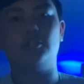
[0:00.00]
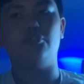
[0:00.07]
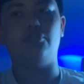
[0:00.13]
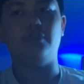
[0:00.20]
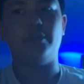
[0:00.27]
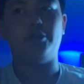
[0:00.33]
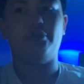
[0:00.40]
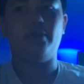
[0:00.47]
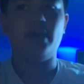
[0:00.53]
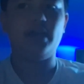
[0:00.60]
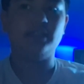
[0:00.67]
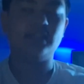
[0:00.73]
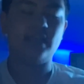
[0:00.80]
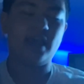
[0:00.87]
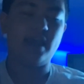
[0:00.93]
to the
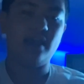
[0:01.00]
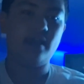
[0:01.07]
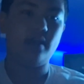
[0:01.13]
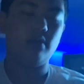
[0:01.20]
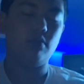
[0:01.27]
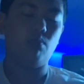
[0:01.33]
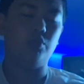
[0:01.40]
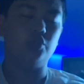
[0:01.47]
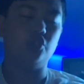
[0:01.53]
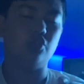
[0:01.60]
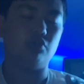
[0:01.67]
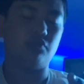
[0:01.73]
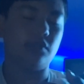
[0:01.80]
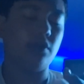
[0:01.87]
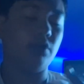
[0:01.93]
internet, which is
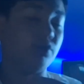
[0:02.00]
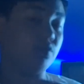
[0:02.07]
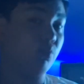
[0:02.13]
also known as